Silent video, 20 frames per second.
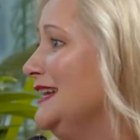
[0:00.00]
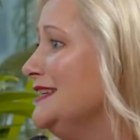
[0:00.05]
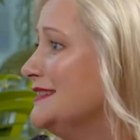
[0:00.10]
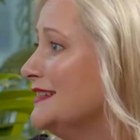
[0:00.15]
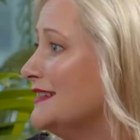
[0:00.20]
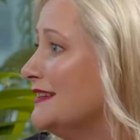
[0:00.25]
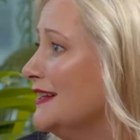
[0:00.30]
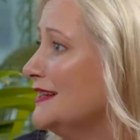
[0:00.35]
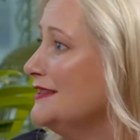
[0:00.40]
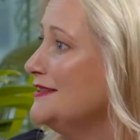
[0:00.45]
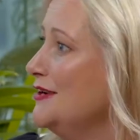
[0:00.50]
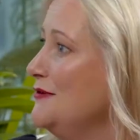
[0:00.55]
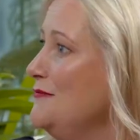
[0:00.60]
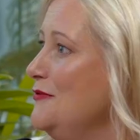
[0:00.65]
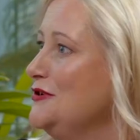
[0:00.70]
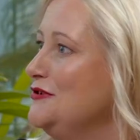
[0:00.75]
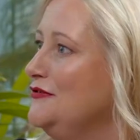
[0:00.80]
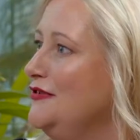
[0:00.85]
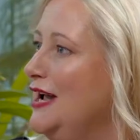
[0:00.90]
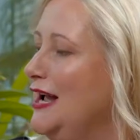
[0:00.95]
Fantastic.
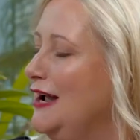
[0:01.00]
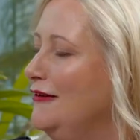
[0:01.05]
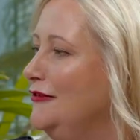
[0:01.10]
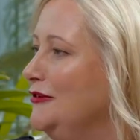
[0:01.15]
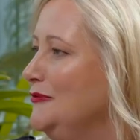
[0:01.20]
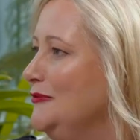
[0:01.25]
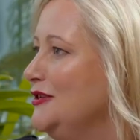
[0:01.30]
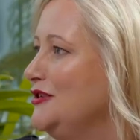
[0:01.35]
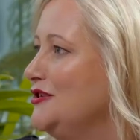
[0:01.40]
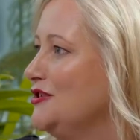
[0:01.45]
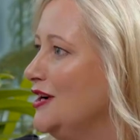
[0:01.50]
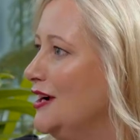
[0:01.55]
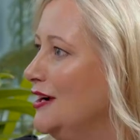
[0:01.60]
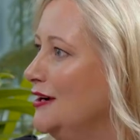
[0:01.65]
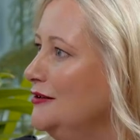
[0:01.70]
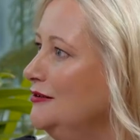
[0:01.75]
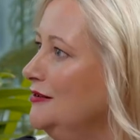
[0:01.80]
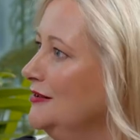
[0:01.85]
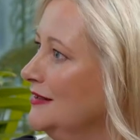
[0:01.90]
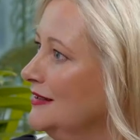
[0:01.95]
Thanks so much for having me,
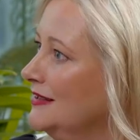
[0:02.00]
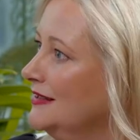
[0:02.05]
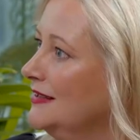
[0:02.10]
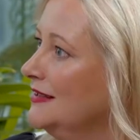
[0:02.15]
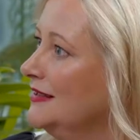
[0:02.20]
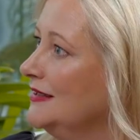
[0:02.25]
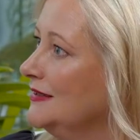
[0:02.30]
Jo.